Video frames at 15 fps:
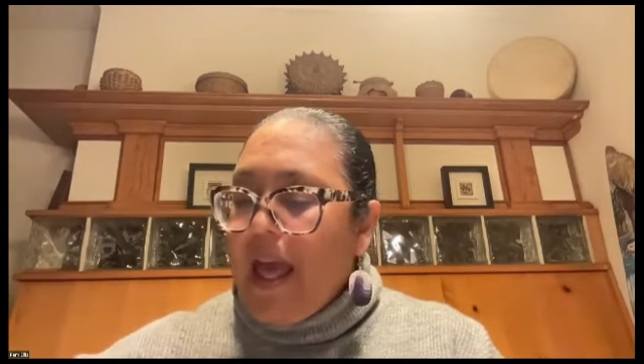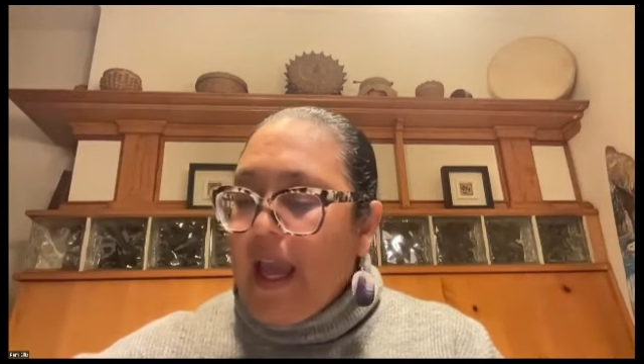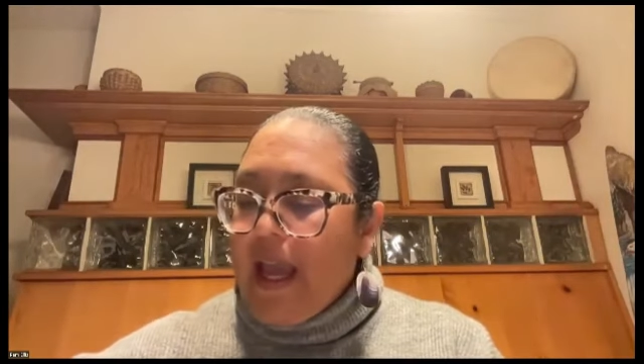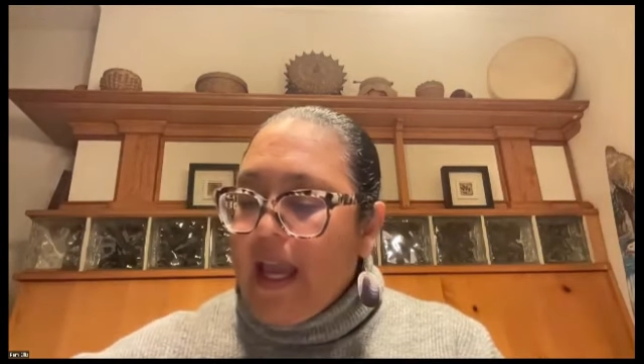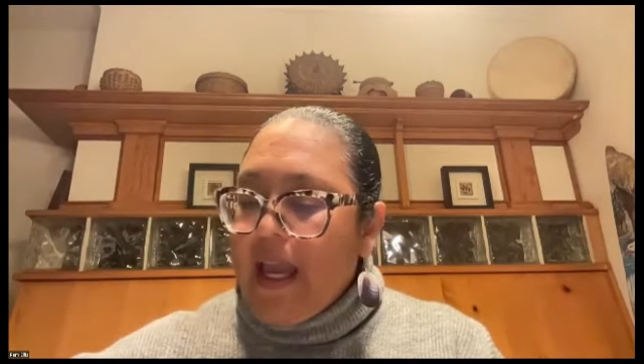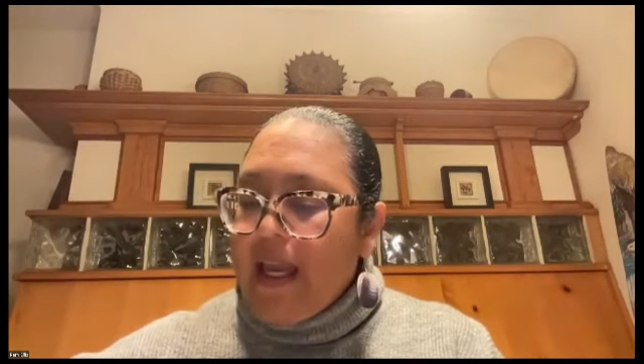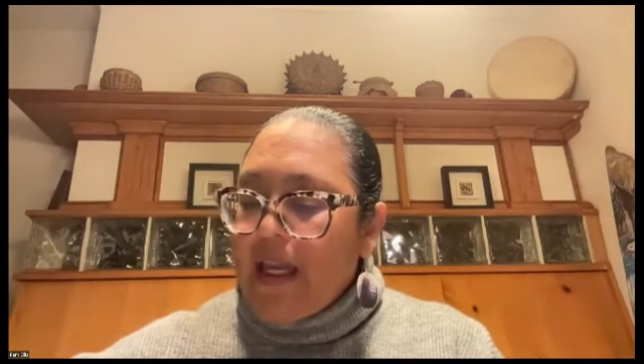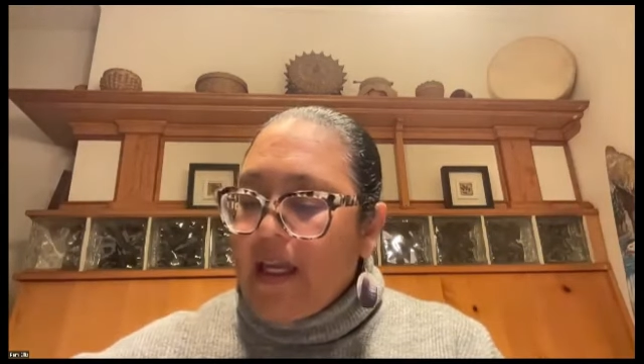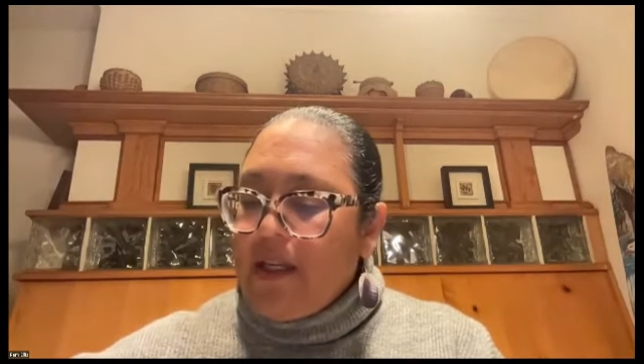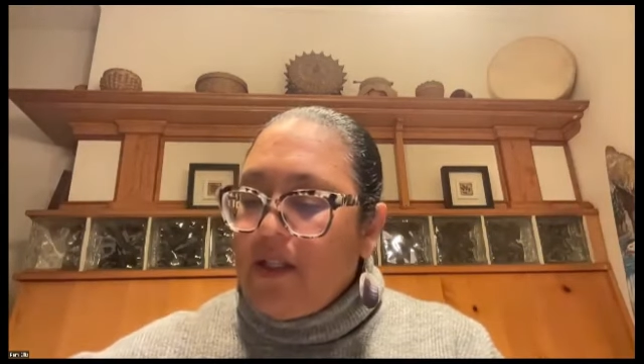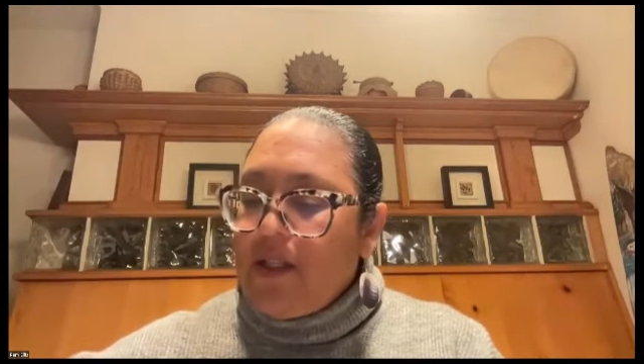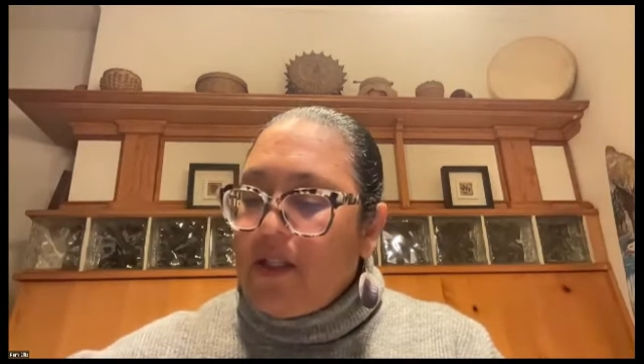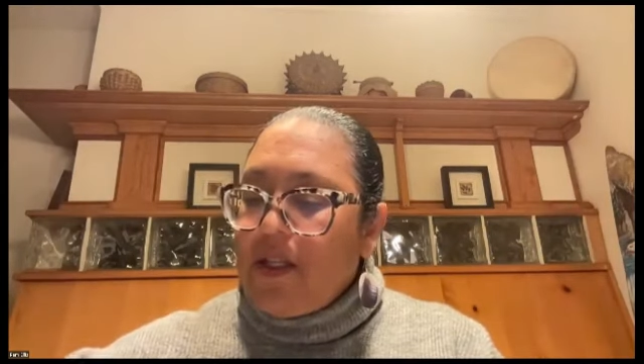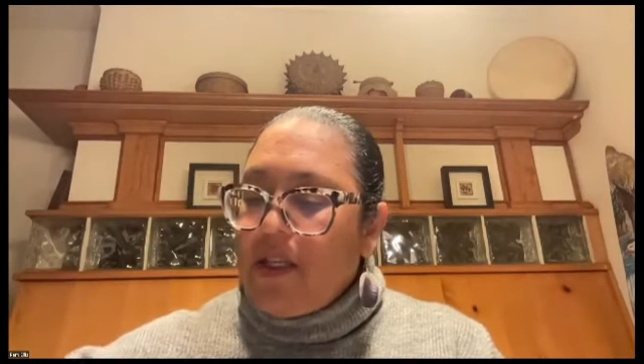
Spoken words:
And